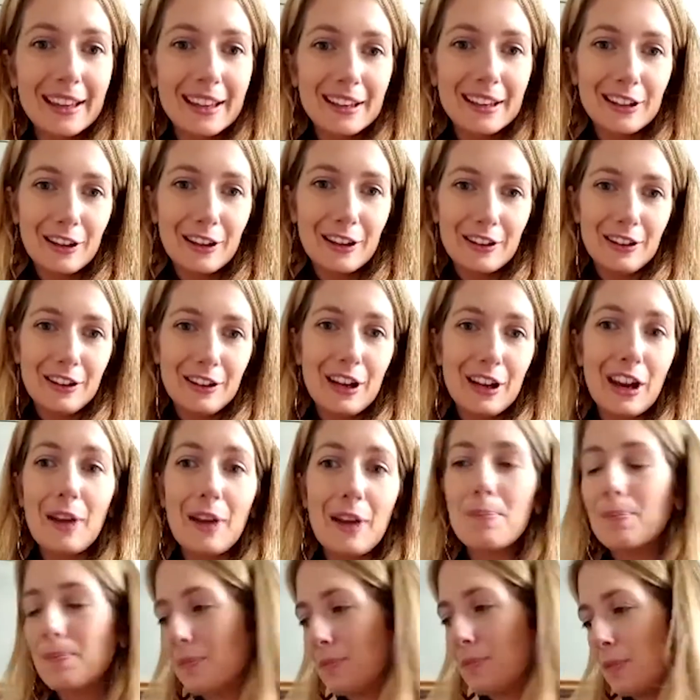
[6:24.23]
You know,
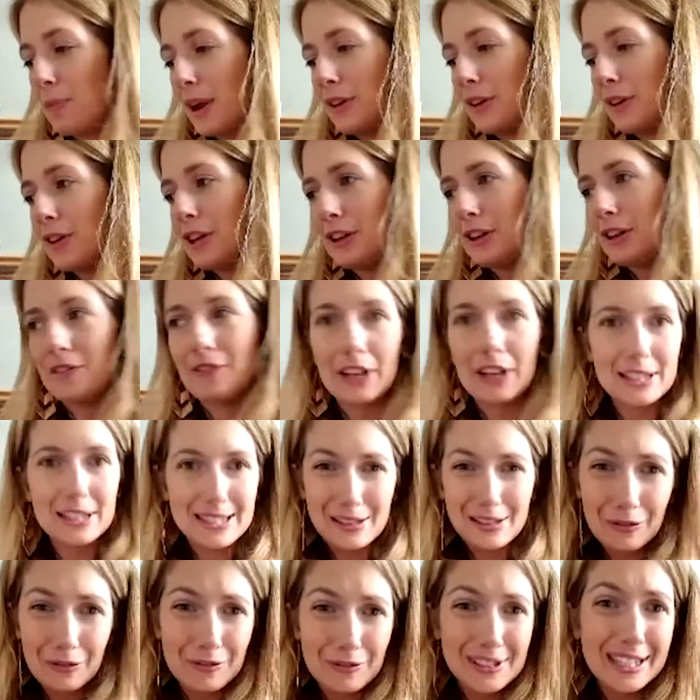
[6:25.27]
when you're at university,
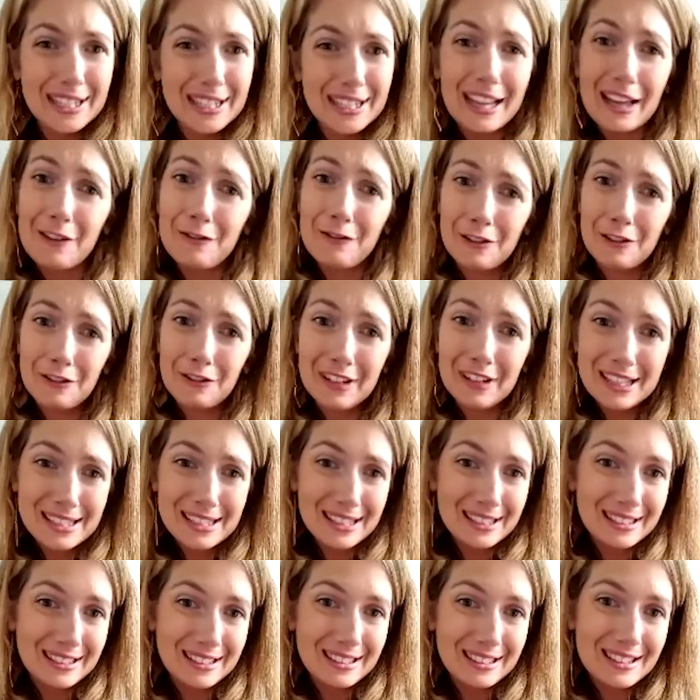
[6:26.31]
you're obviously there for a reason,
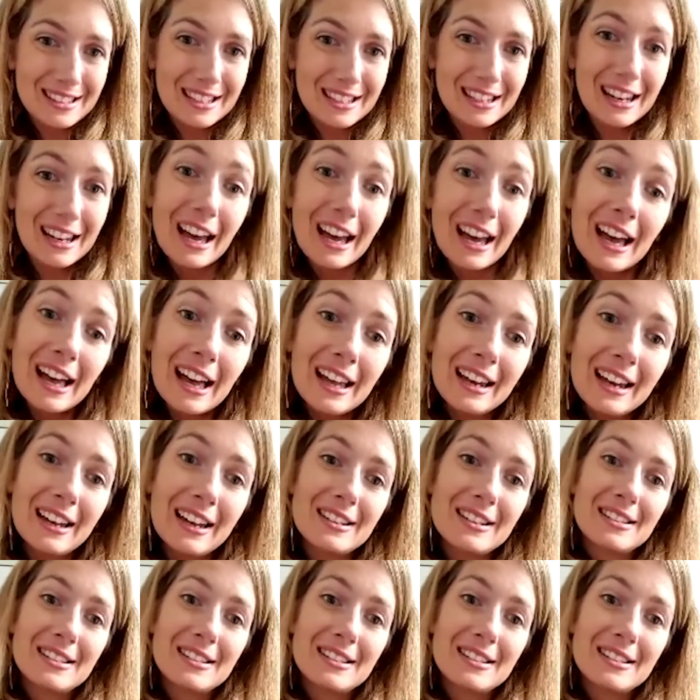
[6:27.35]
to learn and